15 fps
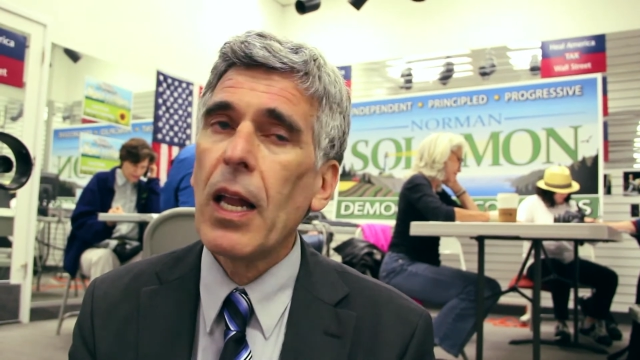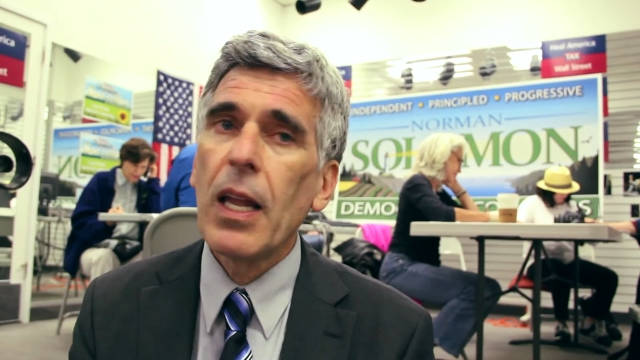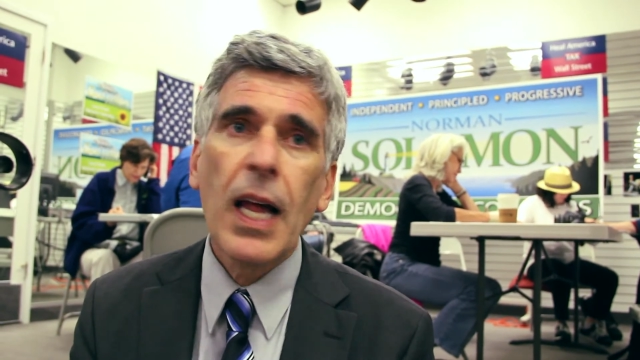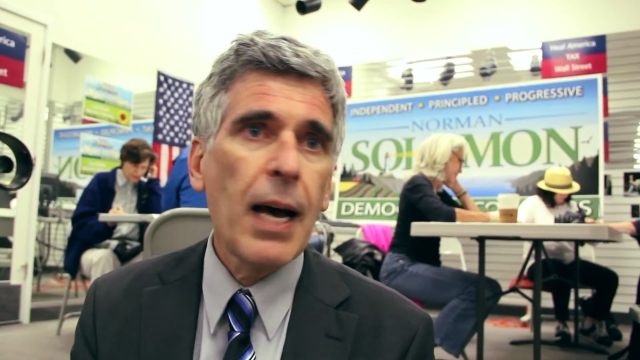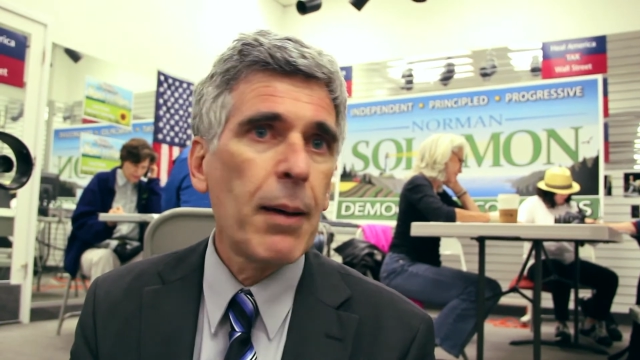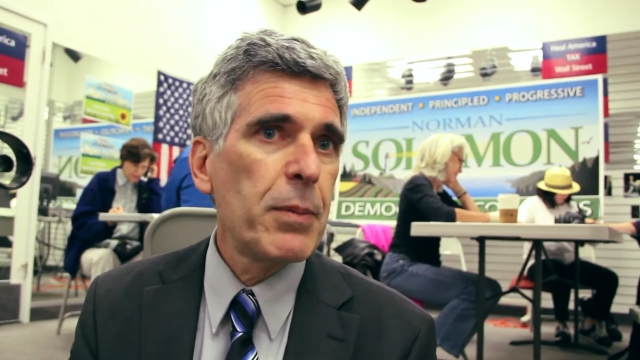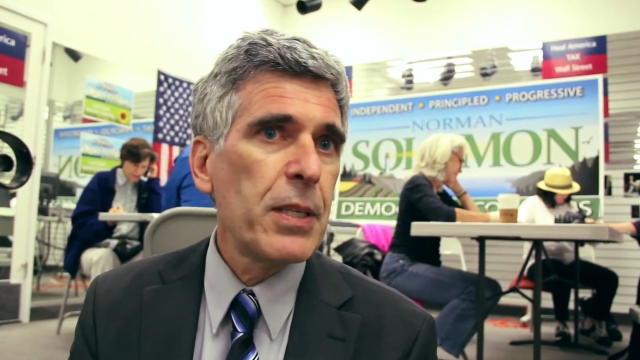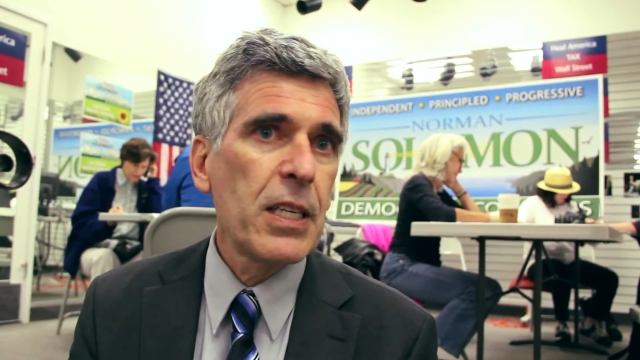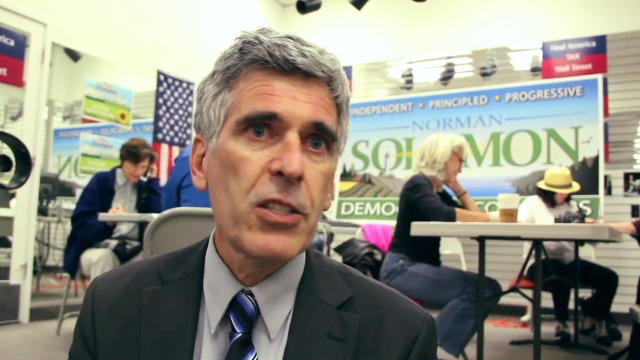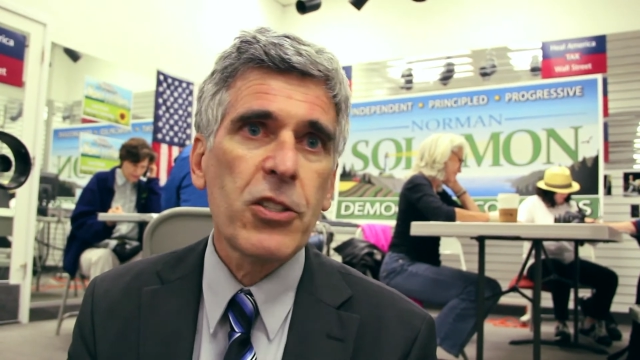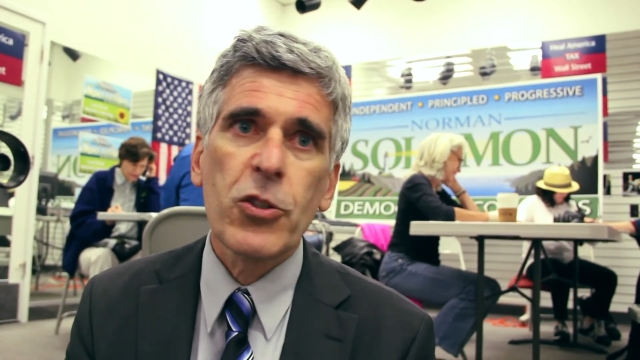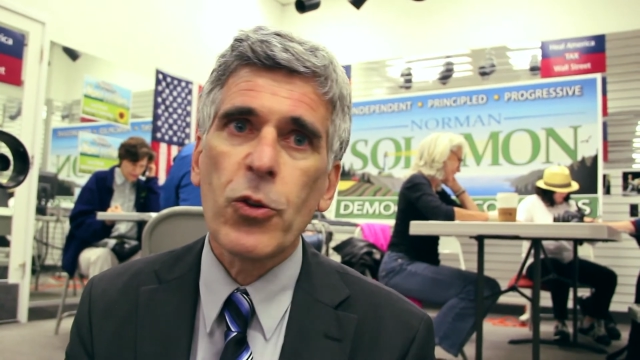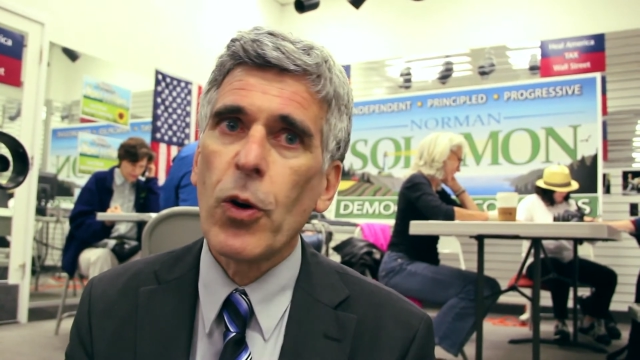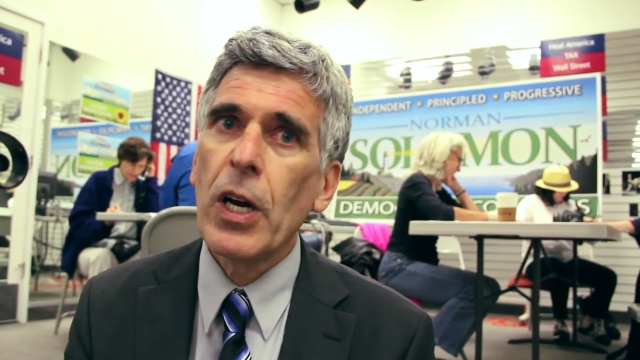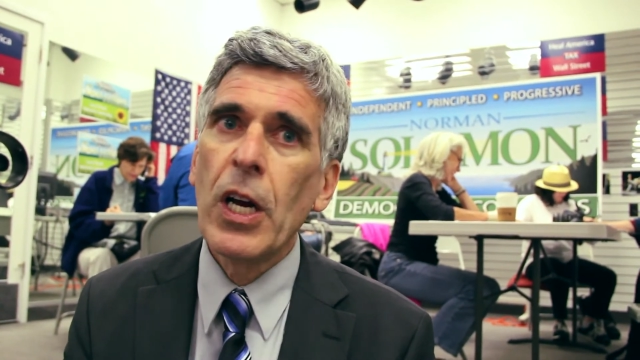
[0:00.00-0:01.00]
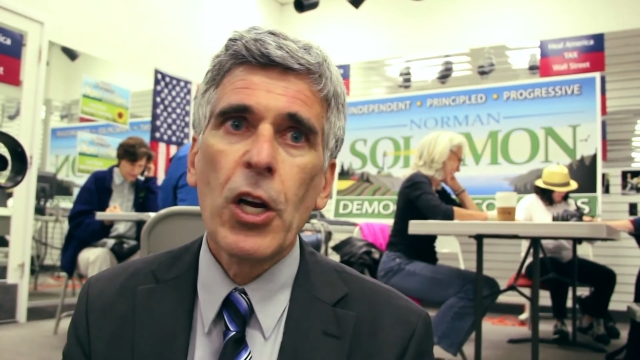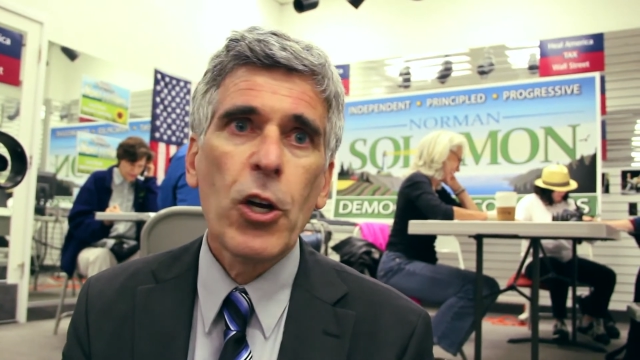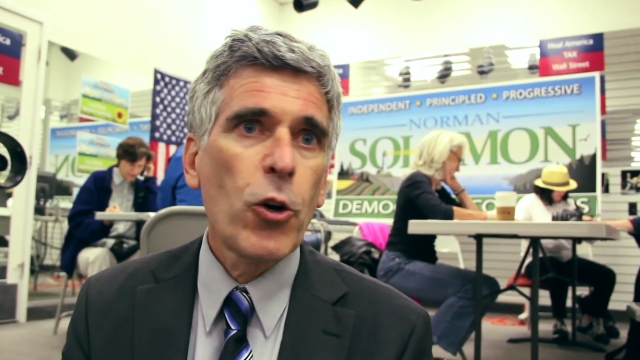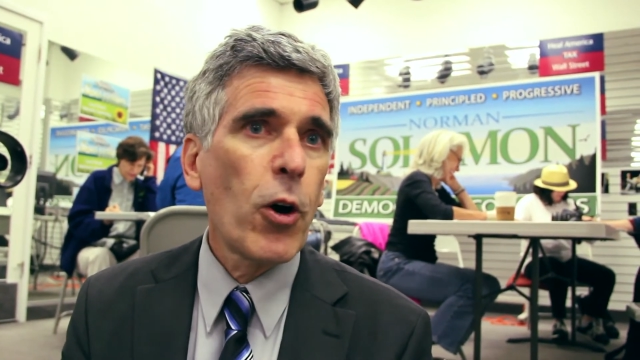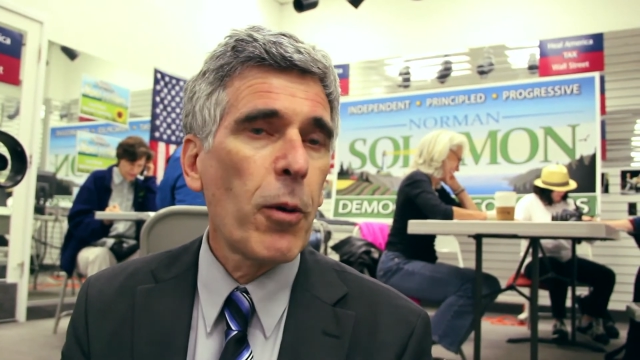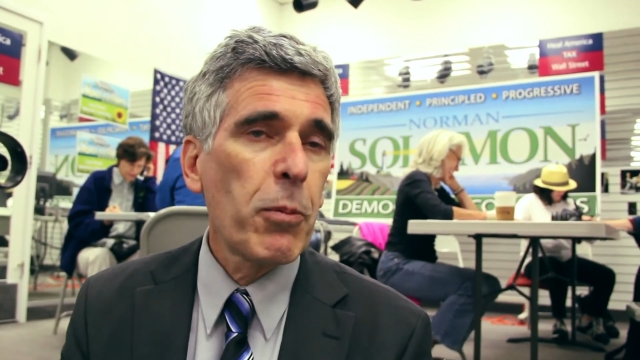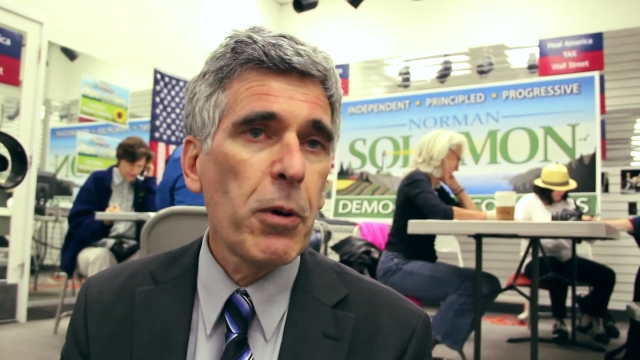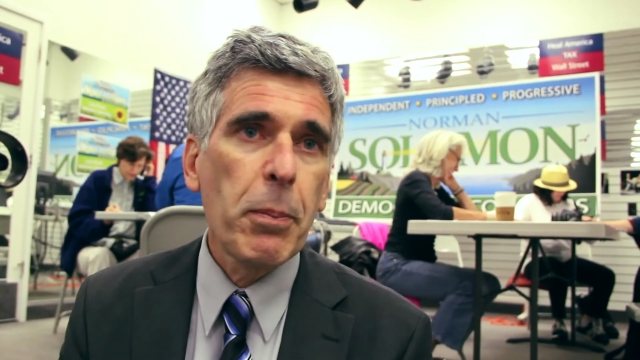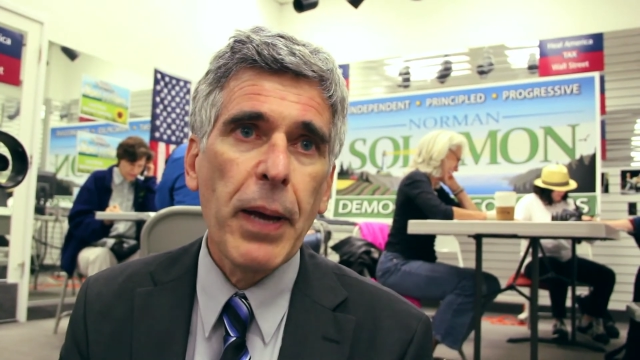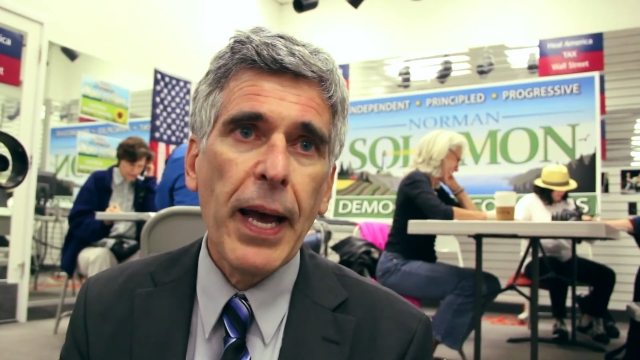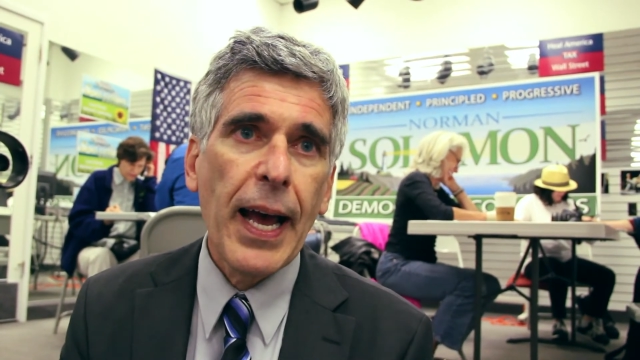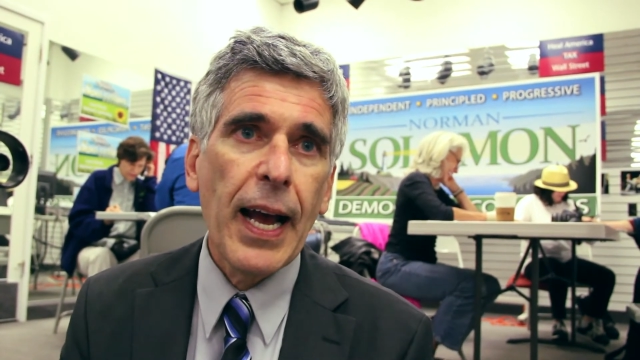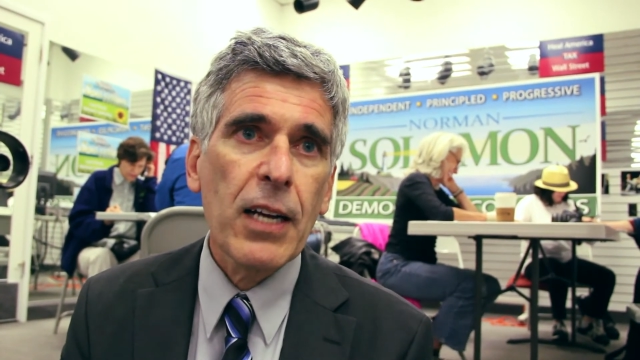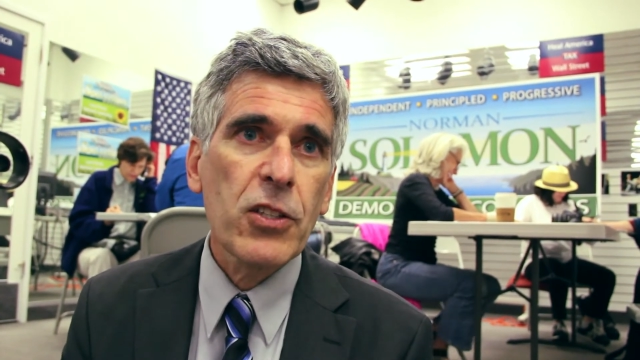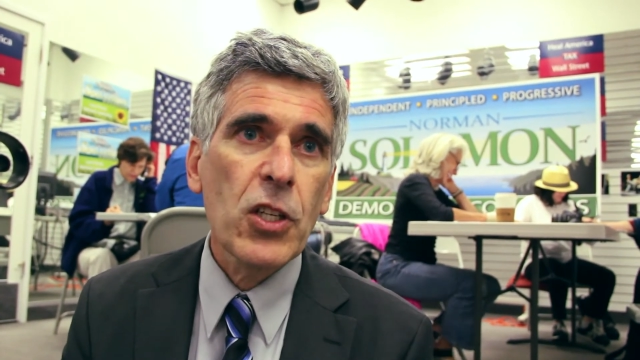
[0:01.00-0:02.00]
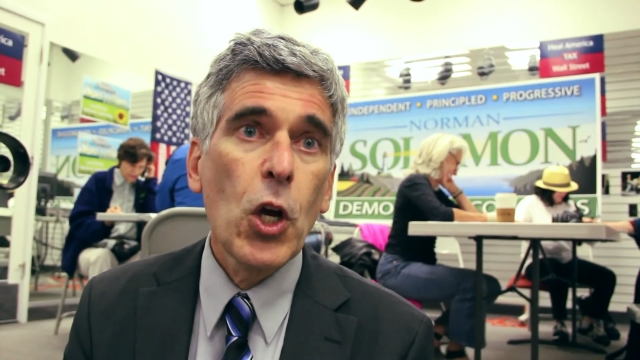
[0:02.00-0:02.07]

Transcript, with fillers: lobbyists or corporate PACs,